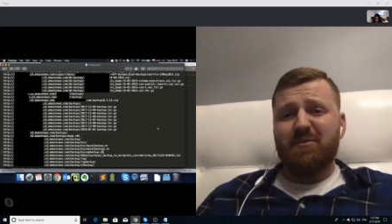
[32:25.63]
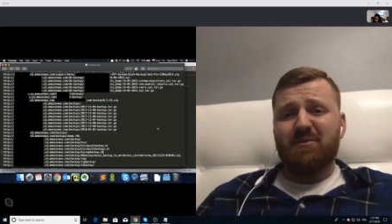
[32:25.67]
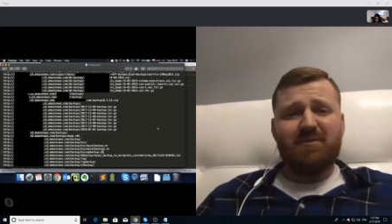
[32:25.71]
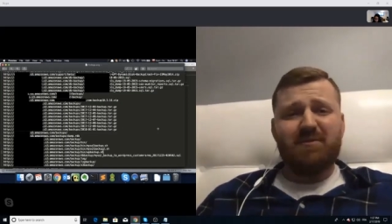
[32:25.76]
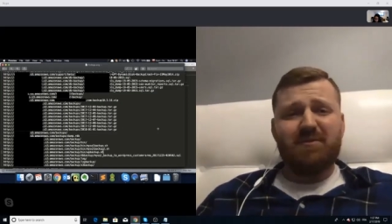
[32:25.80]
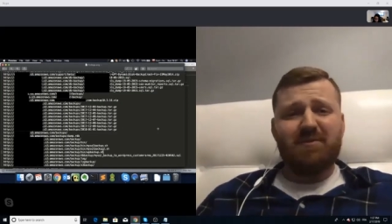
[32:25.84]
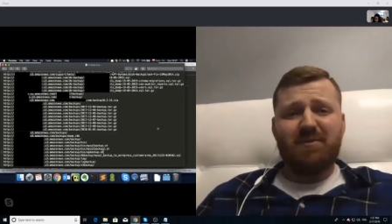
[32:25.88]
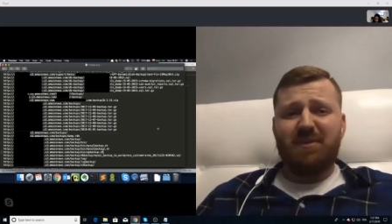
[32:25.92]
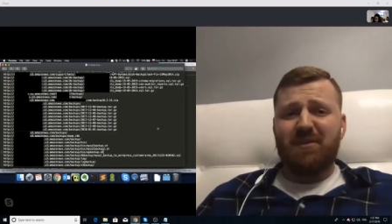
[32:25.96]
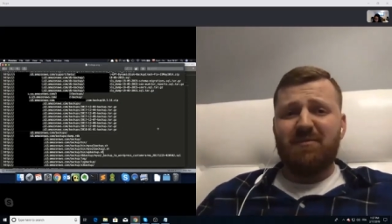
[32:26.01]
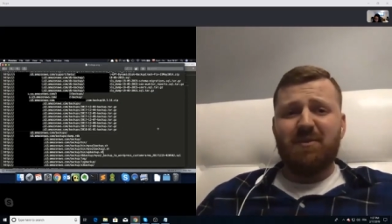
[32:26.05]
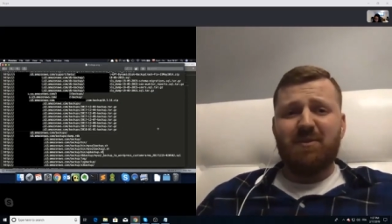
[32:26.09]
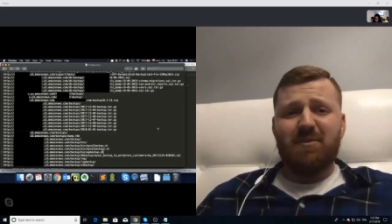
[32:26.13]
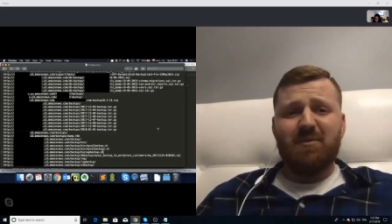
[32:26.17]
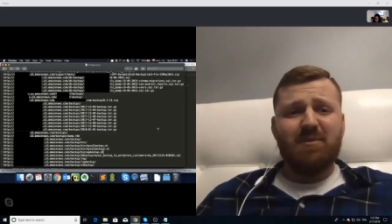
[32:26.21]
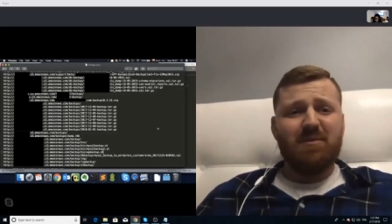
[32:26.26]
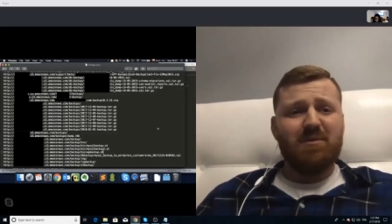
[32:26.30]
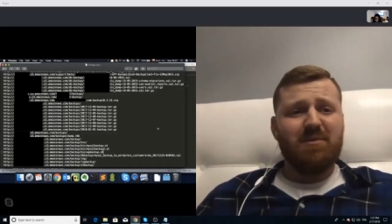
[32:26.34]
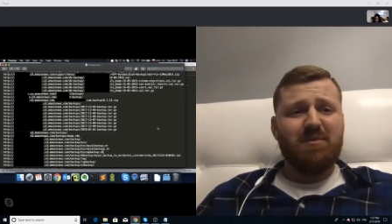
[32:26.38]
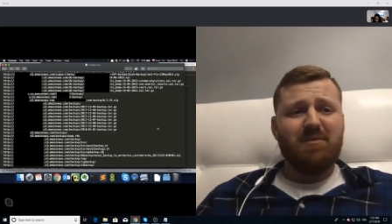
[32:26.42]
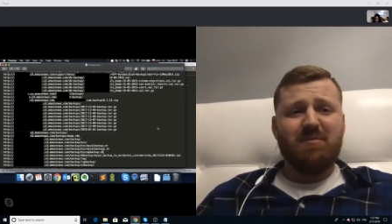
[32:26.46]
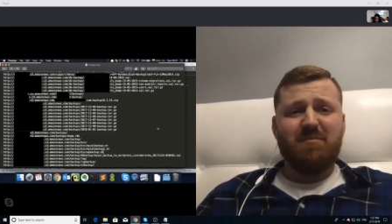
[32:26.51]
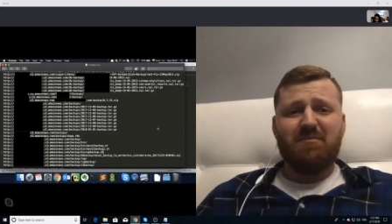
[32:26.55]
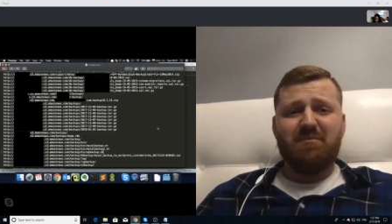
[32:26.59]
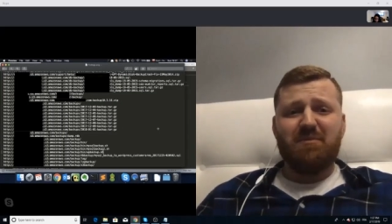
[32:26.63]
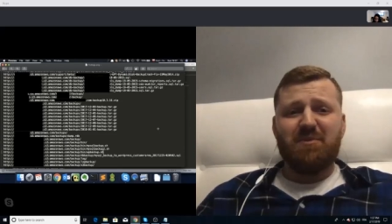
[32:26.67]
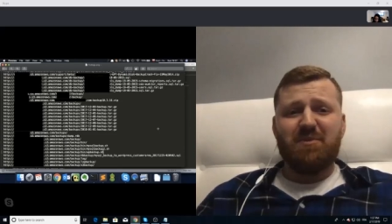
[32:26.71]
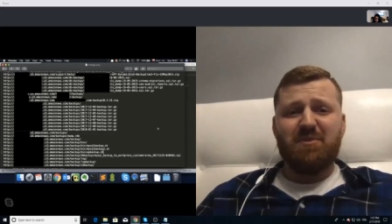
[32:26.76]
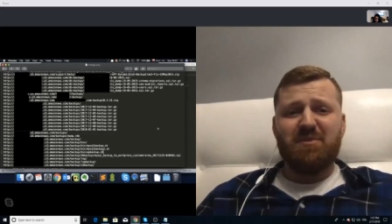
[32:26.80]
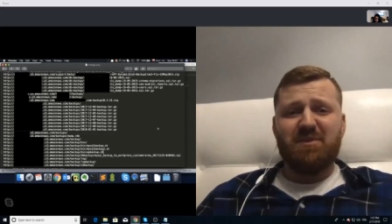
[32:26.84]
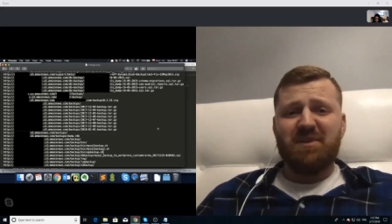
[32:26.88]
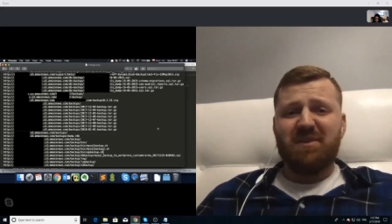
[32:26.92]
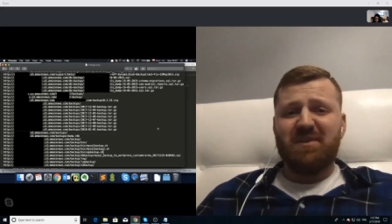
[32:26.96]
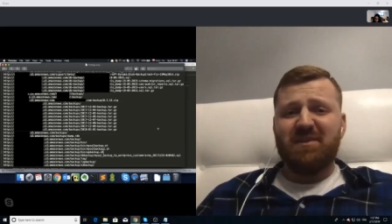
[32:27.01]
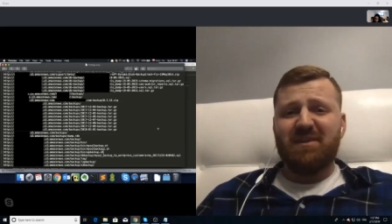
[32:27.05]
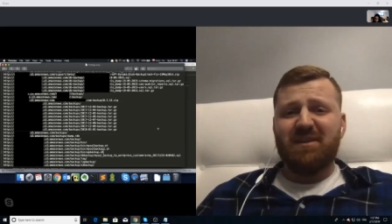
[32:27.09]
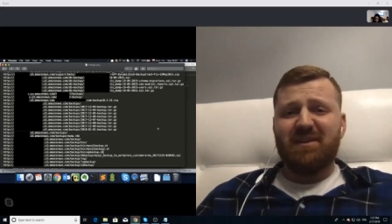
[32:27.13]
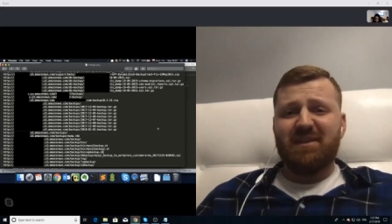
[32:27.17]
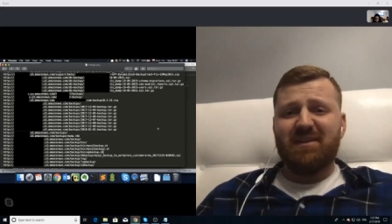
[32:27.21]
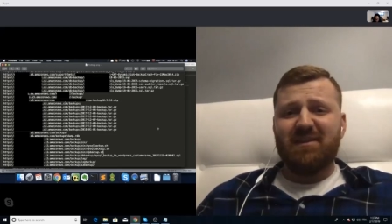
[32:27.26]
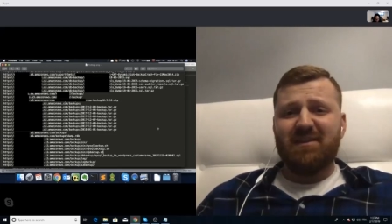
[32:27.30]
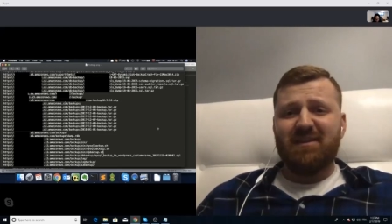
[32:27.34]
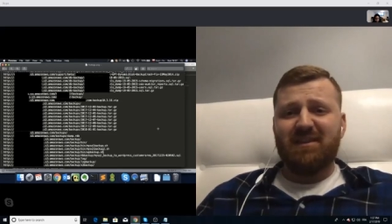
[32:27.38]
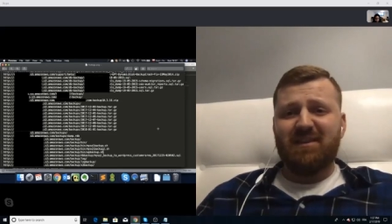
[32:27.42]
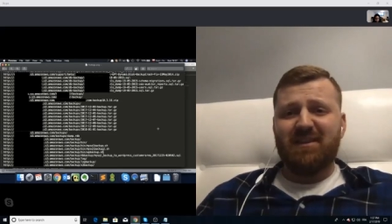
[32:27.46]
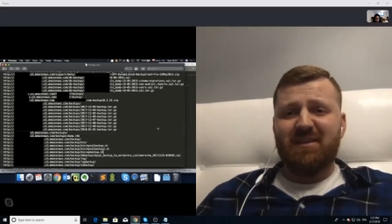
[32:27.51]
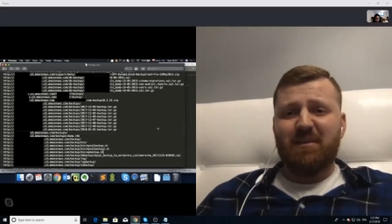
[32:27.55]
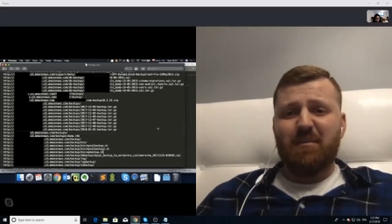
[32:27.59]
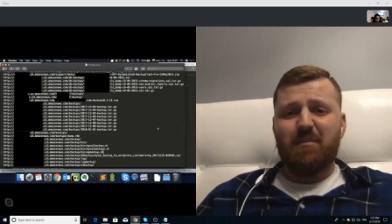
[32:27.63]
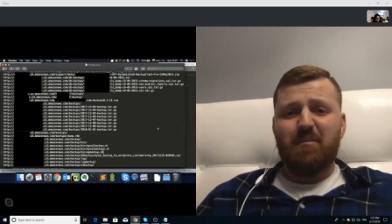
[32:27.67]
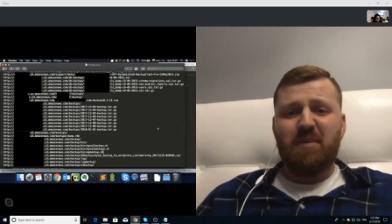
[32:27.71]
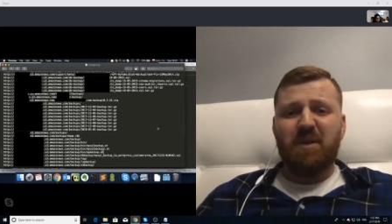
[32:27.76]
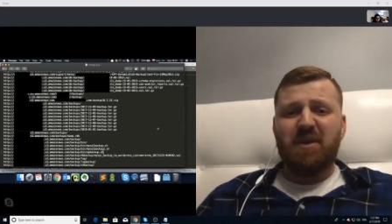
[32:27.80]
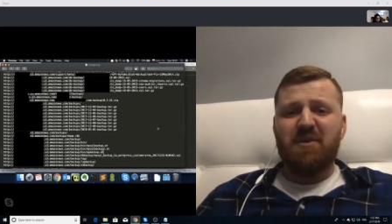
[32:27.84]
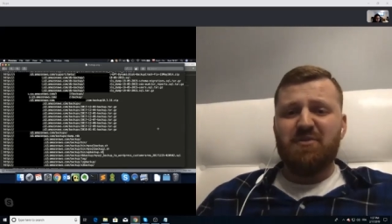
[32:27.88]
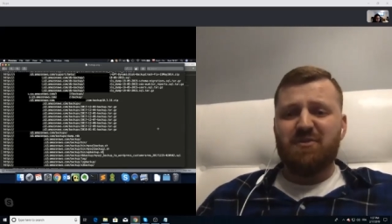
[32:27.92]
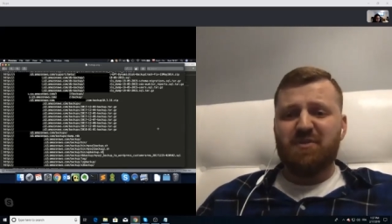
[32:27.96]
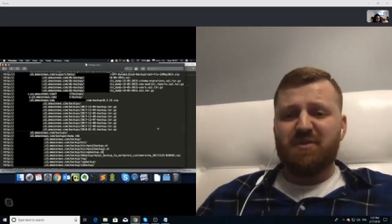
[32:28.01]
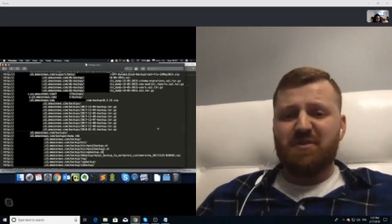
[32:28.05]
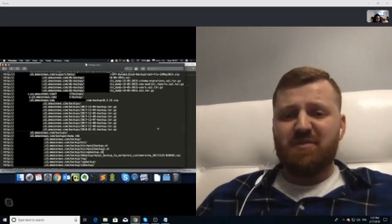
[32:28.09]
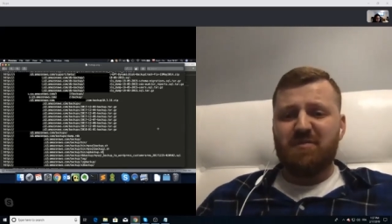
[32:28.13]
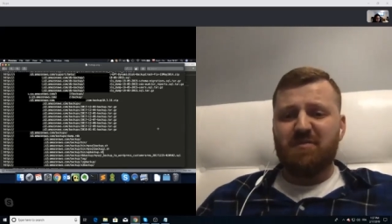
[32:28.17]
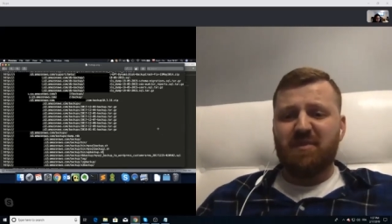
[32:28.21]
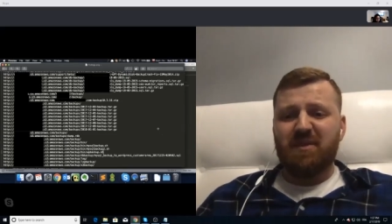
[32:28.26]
give you using the picture,